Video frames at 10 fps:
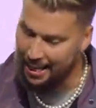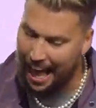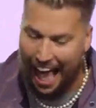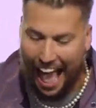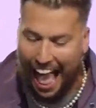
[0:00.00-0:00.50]
Ha
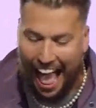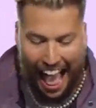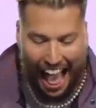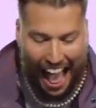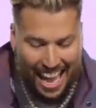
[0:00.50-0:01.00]
ha
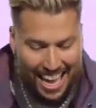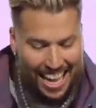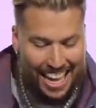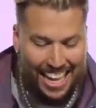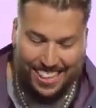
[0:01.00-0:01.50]

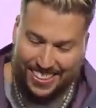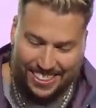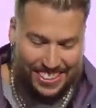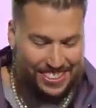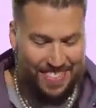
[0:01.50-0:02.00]
ha.
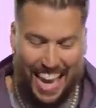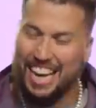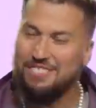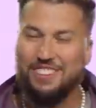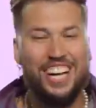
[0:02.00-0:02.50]
Oh man,
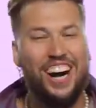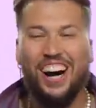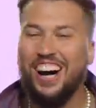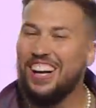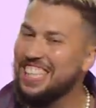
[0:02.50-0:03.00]
if we
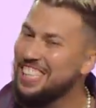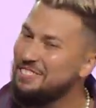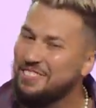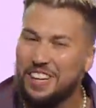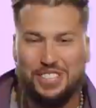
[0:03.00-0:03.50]
all need the
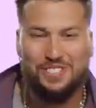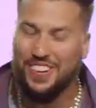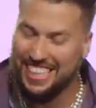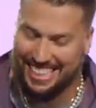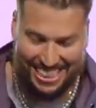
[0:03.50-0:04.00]
first
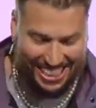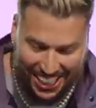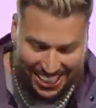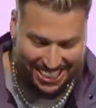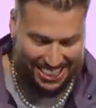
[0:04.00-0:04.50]
point, the
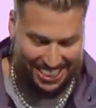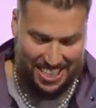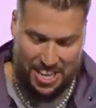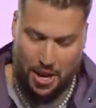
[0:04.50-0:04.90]
church,